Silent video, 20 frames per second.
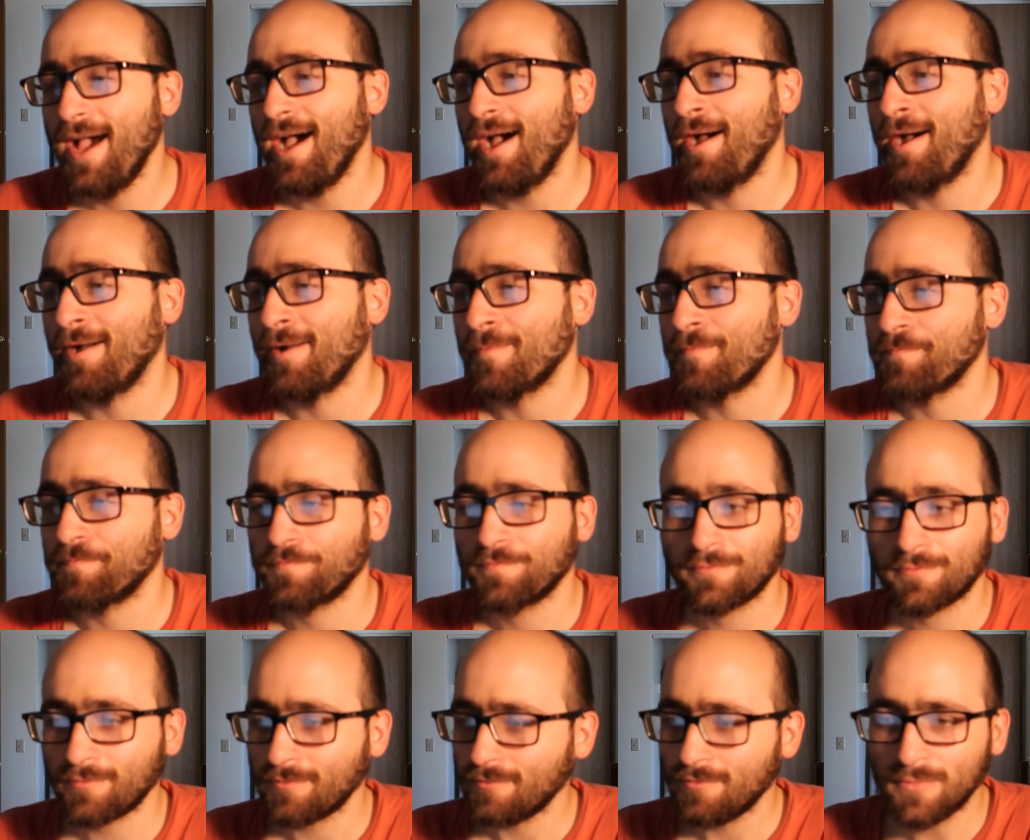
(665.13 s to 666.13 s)
Um,
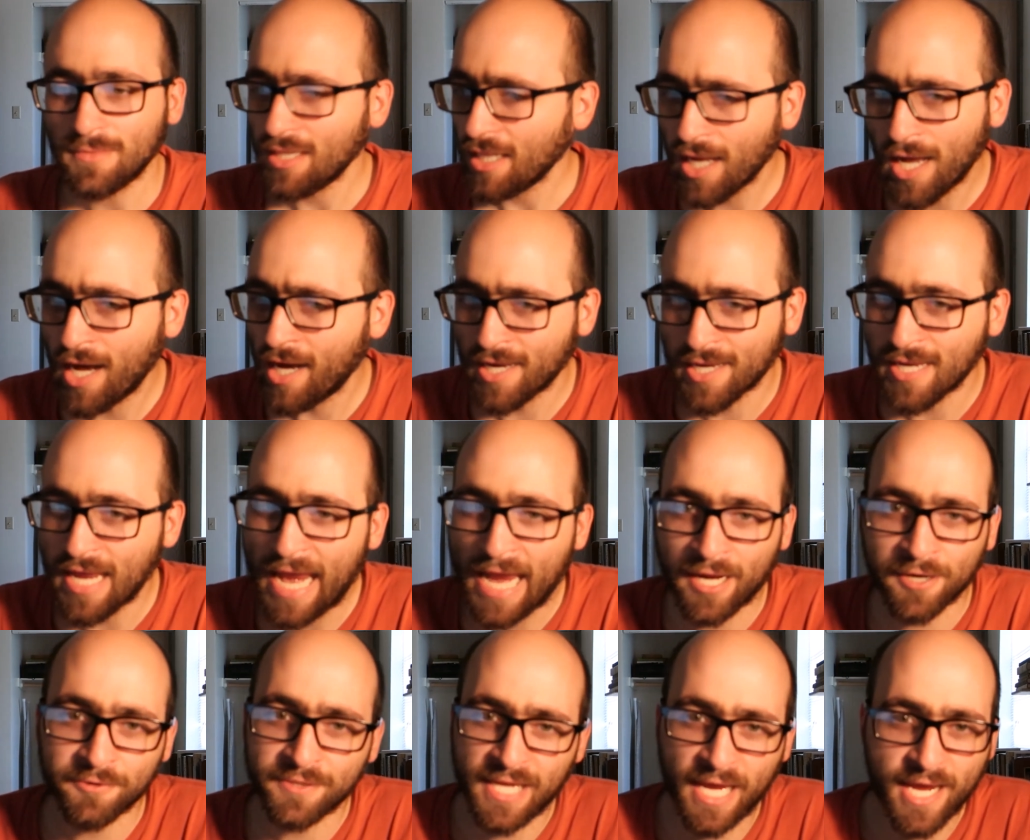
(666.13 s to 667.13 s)
I
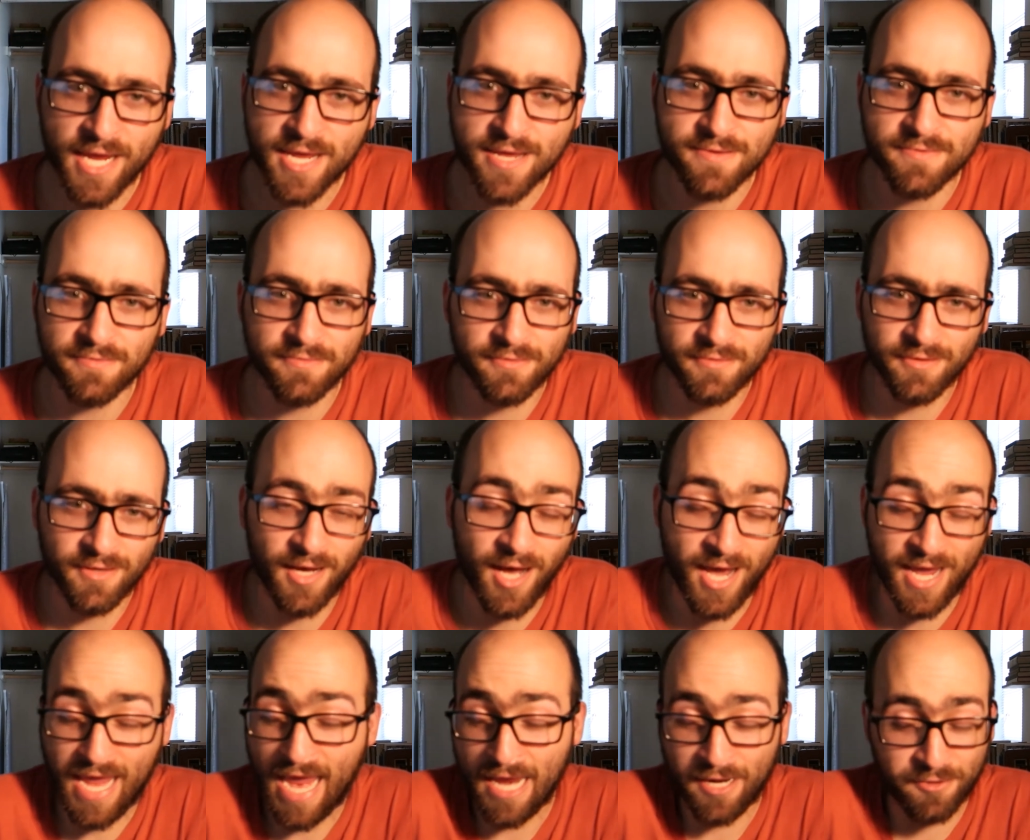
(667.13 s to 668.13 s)
annotate,
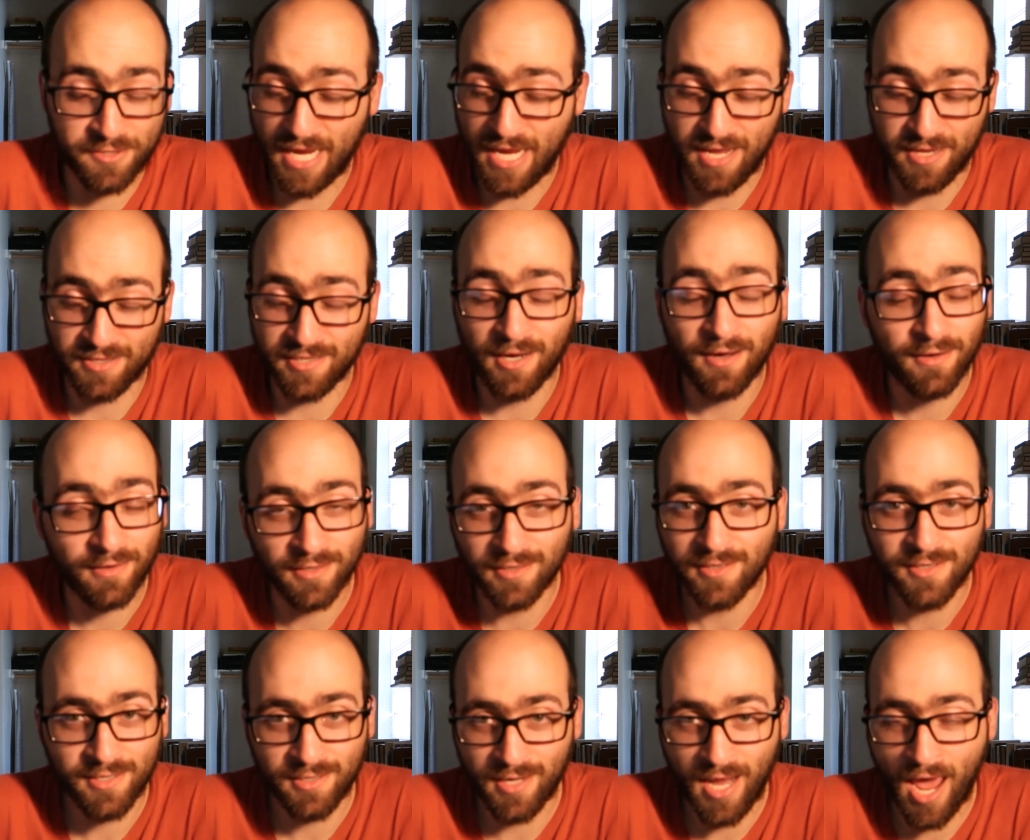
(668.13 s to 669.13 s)
I annotate a
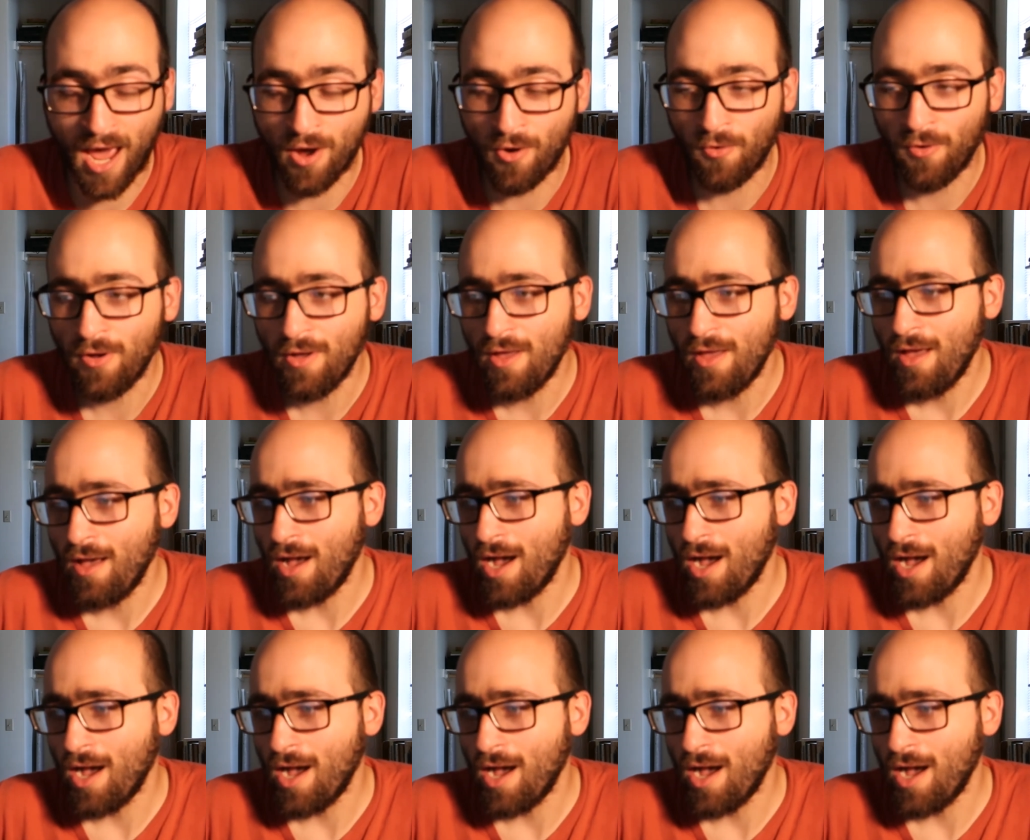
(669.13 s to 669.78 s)
ton now.